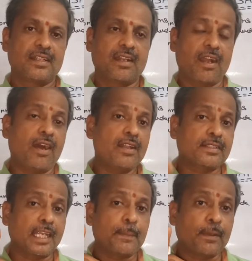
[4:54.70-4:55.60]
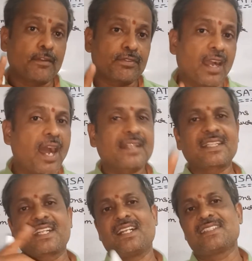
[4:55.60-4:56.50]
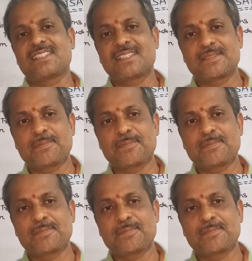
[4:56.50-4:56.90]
all type of articles.